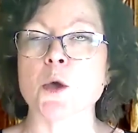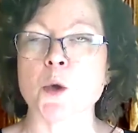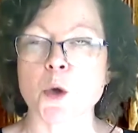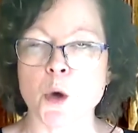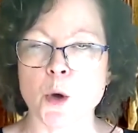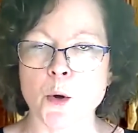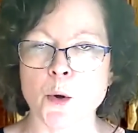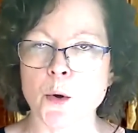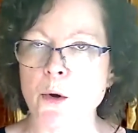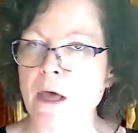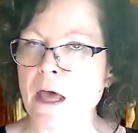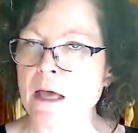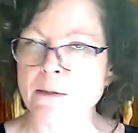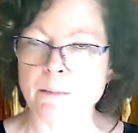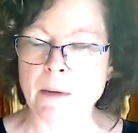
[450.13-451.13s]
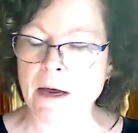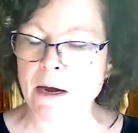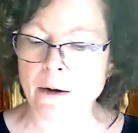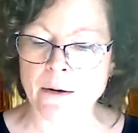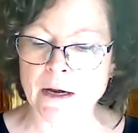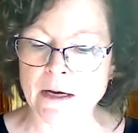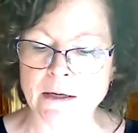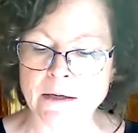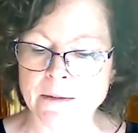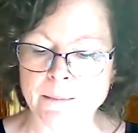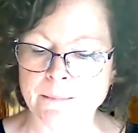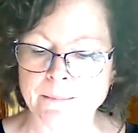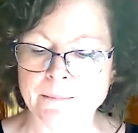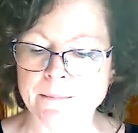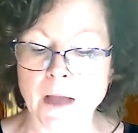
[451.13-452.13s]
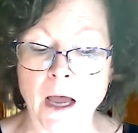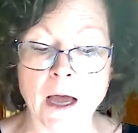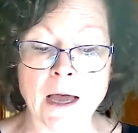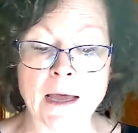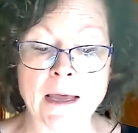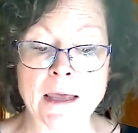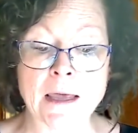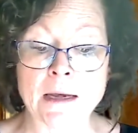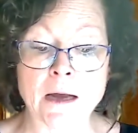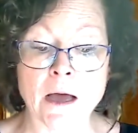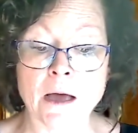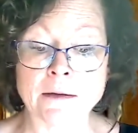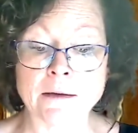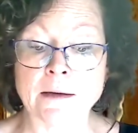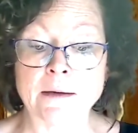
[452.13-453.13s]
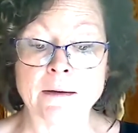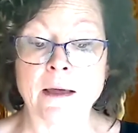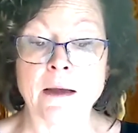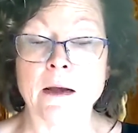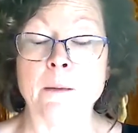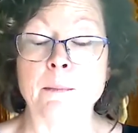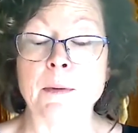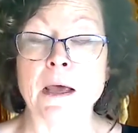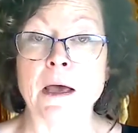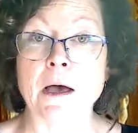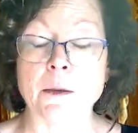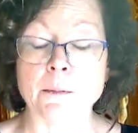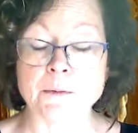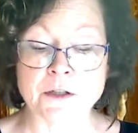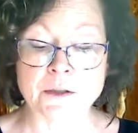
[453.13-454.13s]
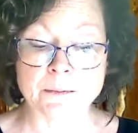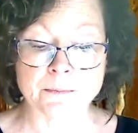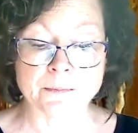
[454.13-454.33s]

"Go get married. It cannot be helped."